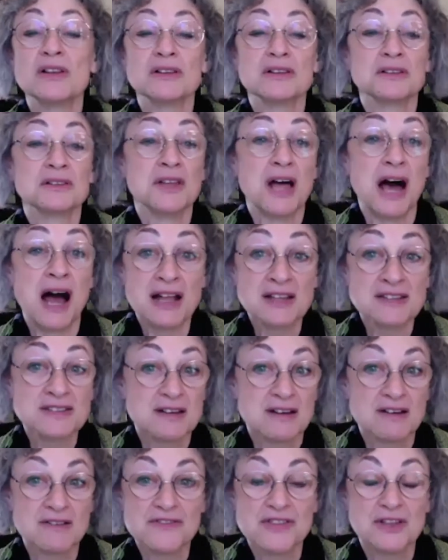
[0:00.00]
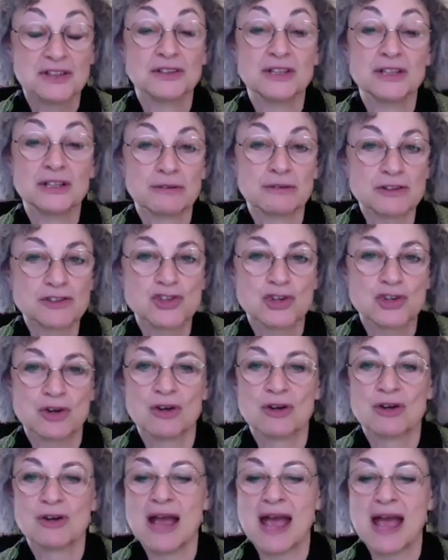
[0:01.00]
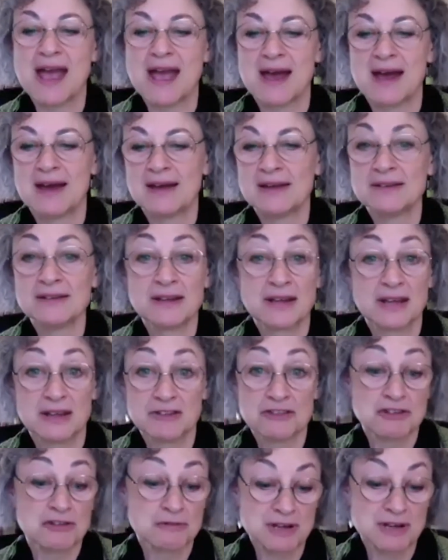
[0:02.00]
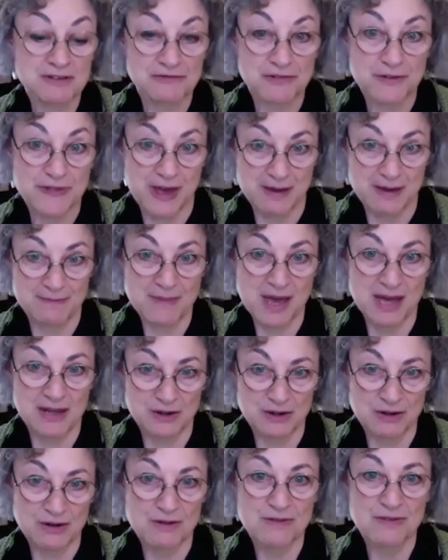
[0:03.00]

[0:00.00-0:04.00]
Lots of the literature and history, for that matter,